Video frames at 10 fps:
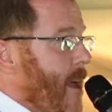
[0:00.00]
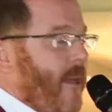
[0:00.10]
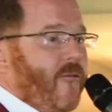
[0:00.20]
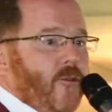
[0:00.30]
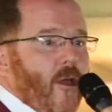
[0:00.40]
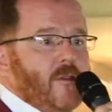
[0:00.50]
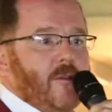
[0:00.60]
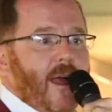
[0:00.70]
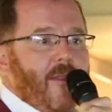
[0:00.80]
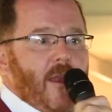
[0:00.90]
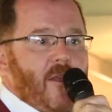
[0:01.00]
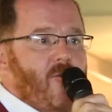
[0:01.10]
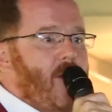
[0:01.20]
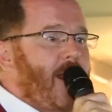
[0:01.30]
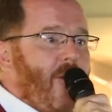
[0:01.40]
If you don't do that, then is
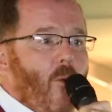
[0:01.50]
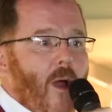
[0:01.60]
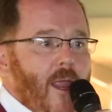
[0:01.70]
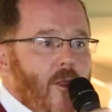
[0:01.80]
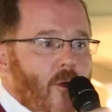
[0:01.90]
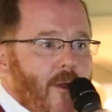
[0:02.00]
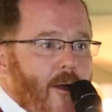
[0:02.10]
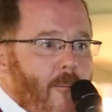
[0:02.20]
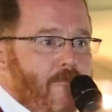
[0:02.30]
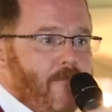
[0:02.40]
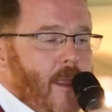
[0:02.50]
there any other way you could help?